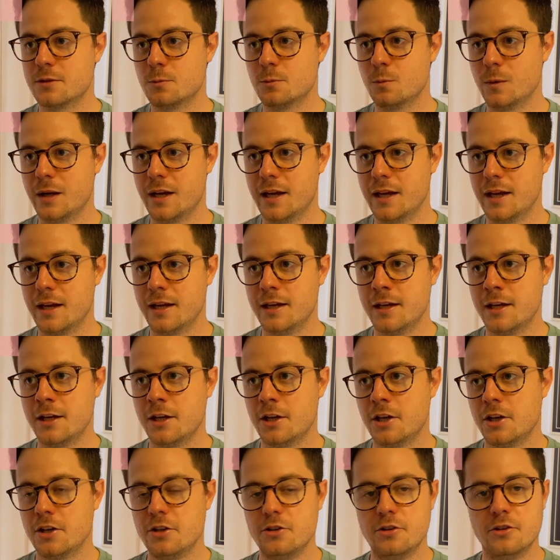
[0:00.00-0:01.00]
where
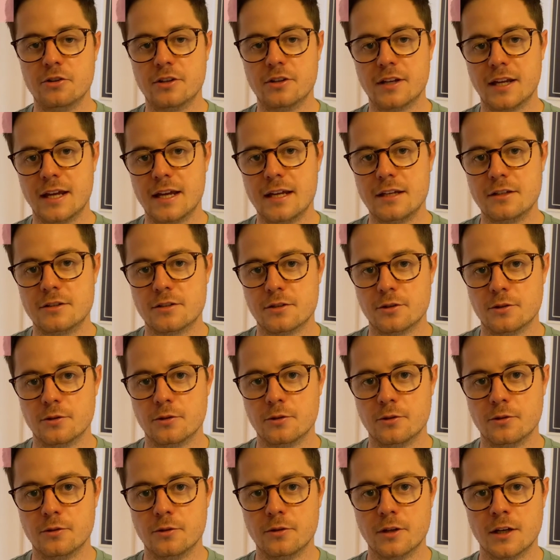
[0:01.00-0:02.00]
you need
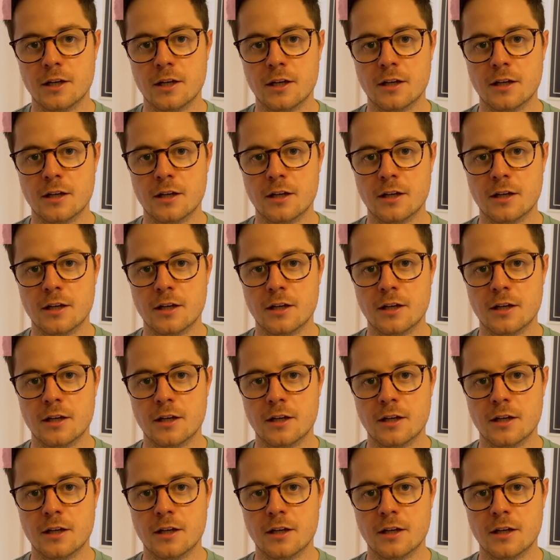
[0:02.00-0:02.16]
to